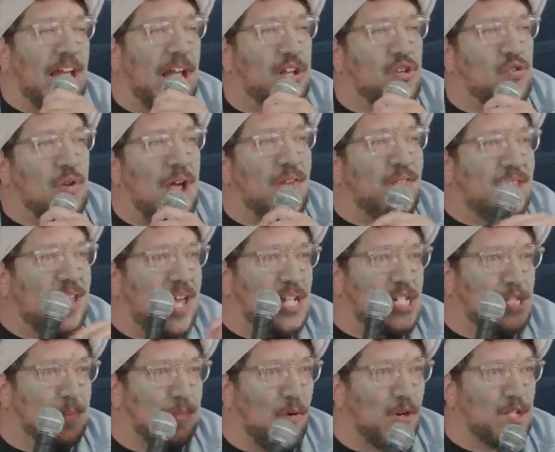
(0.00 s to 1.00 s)
at
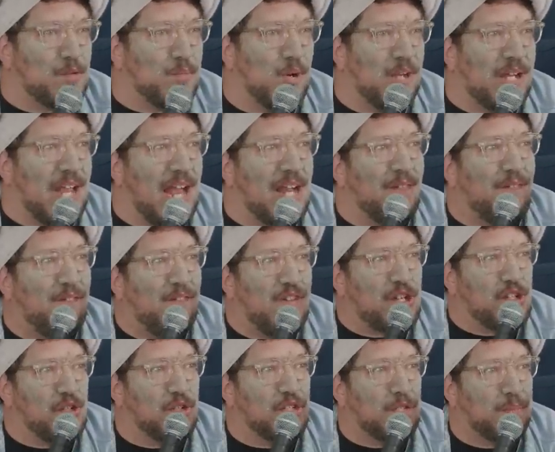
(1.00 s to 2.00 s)
DraftKings Sportsbook, an
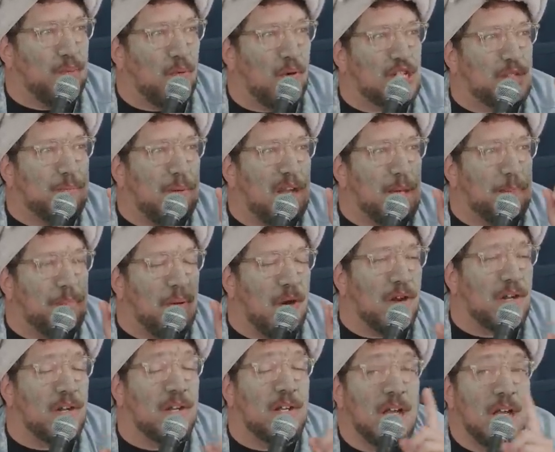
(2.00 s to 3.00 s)
official sports betting
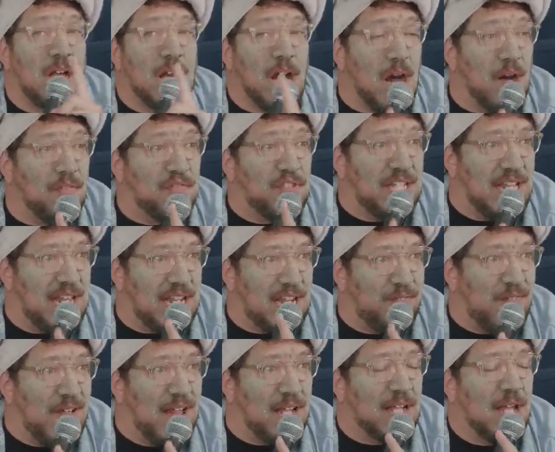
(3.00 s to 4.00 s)
partner of the
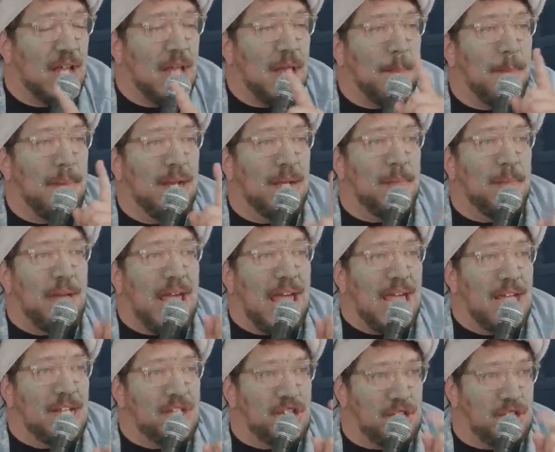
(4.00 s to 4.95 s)
NFL. Minimum, Minimum age, age